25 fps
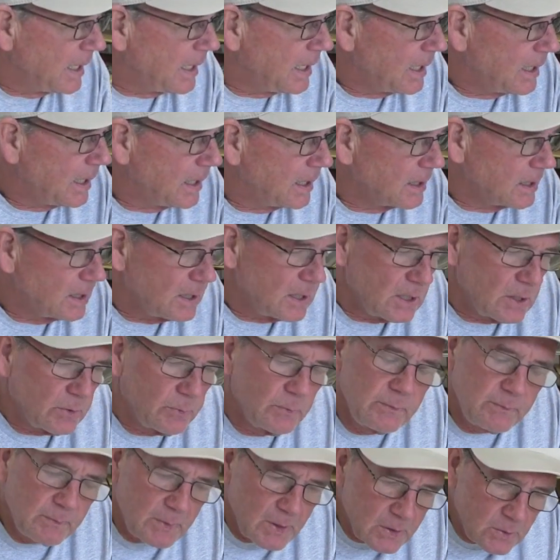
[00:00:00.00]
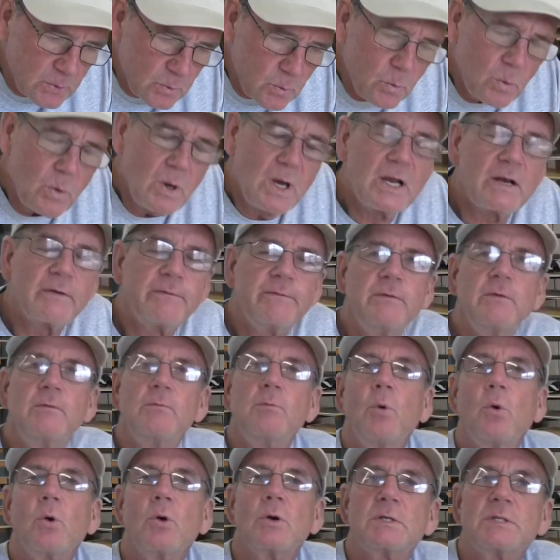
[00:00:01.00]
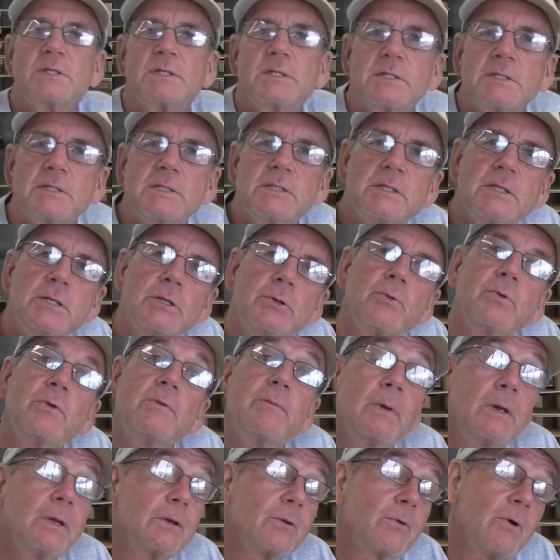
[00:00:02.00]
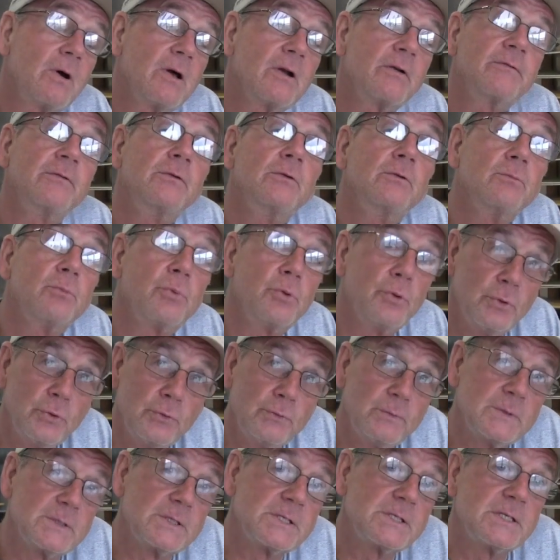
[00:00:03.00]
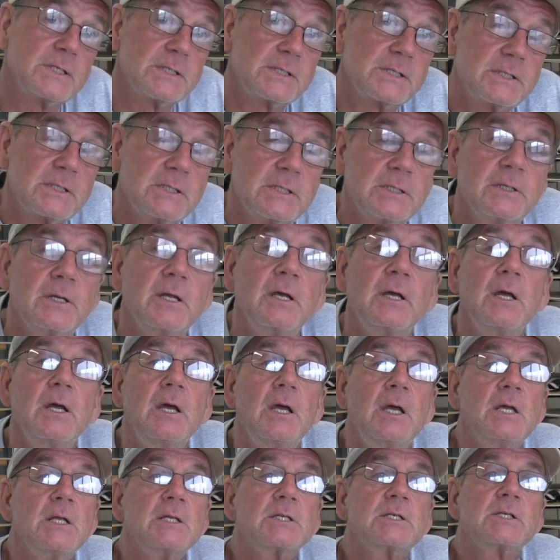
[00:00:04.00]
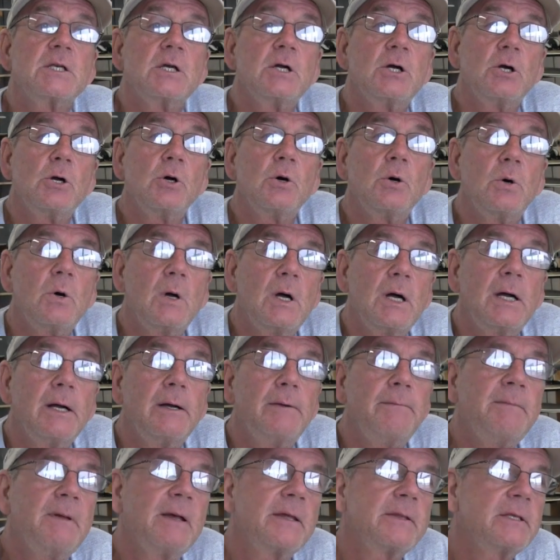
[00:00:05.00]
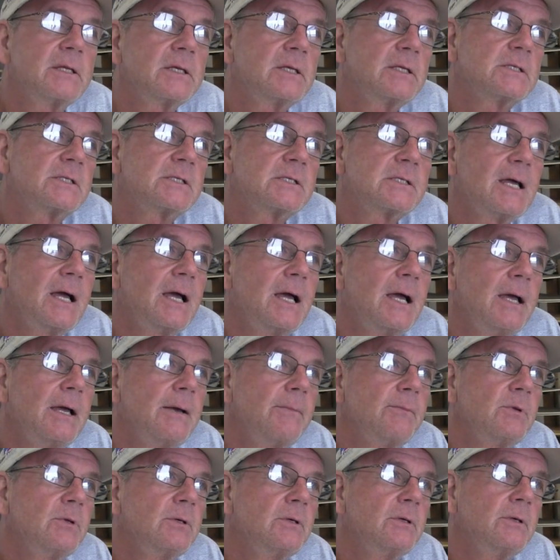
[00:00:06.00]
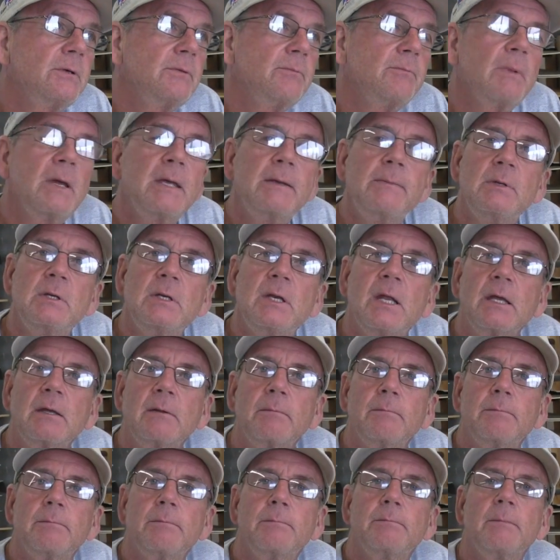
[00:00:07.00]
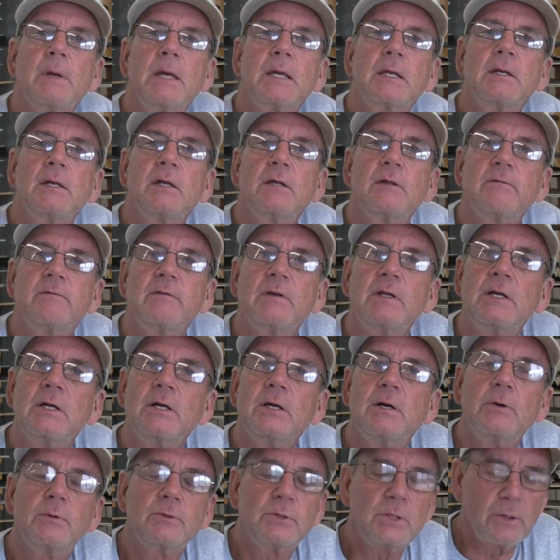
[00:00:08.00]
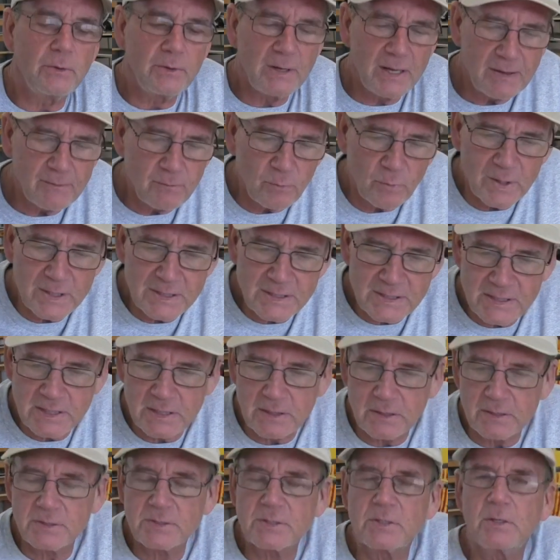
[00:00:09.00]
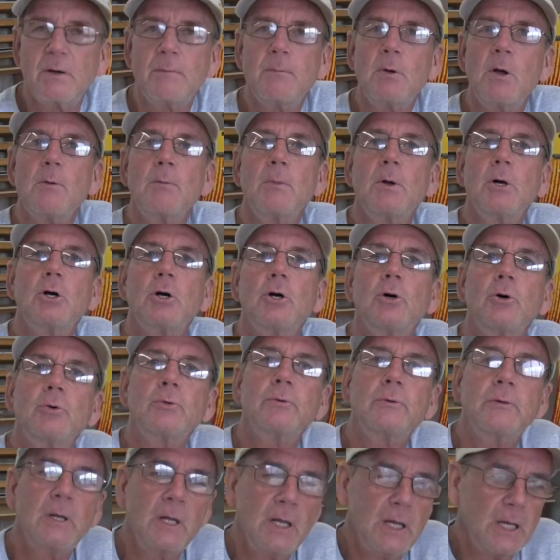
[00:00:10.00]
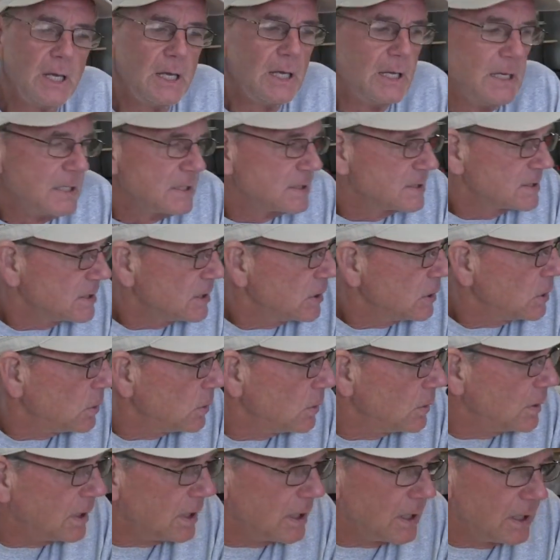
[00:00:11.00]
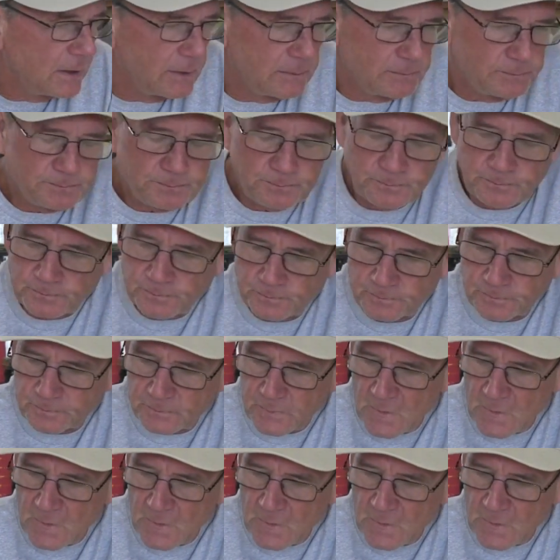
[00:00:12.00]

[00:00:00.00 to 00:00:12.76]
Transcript: And uh, we've made quite a few boards since then. We've made quite a few improvements since then. So uh, I think it's time to maybe make, make another video. Don't have Wes here, so I'm on my own. So um,